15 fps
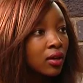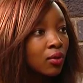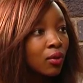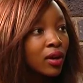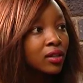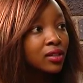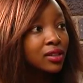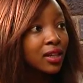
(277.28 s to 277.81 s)

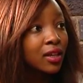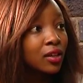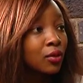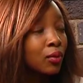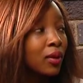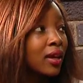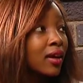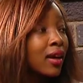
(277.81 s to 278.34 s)
One day you
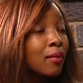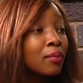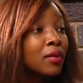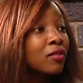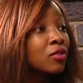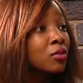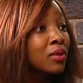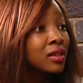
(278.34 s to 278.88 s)
wake up,
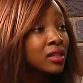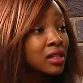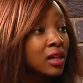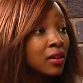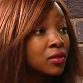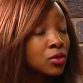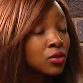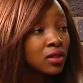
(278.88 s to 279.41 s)
everybody
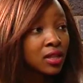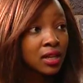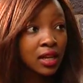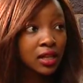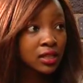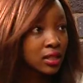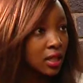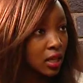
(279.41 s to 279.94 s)
loves you, the
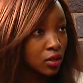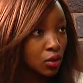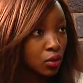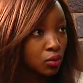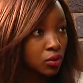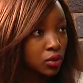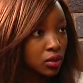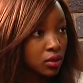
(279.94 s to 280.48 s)
next they
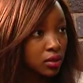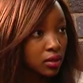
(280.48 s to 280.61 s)
don't.